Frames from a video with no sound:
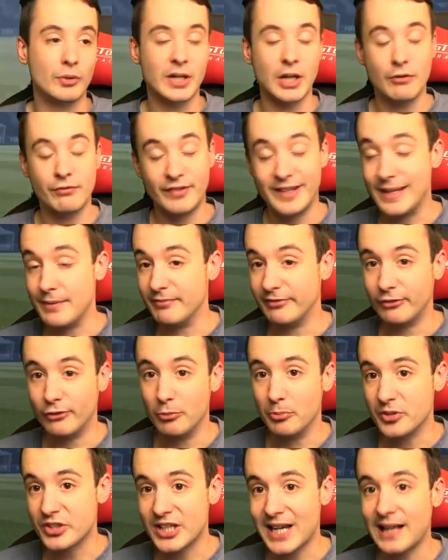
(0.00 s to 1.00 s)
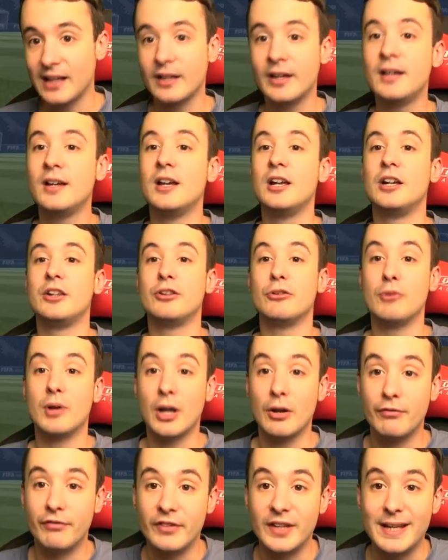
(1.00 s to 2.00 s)
Do I go for the informed Salah? Do
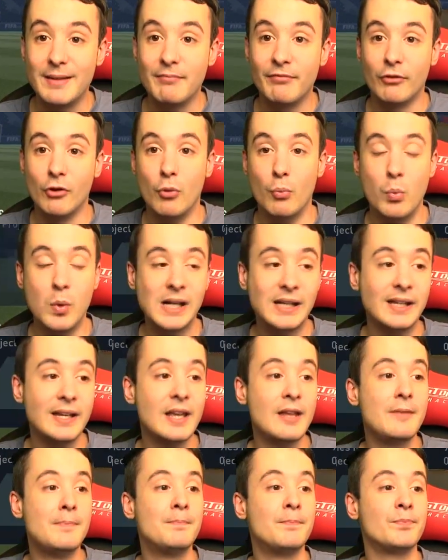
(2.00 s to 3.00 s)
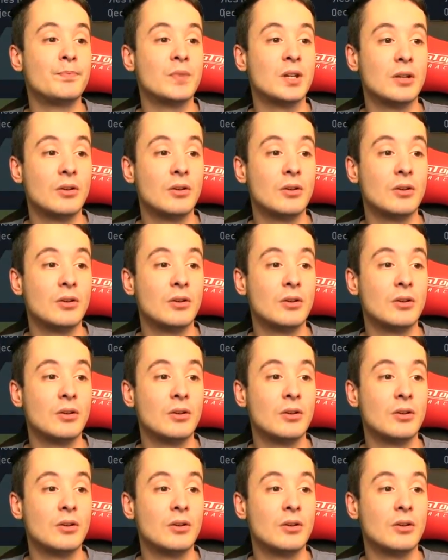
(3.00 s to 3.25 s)
we go for the informed Willian?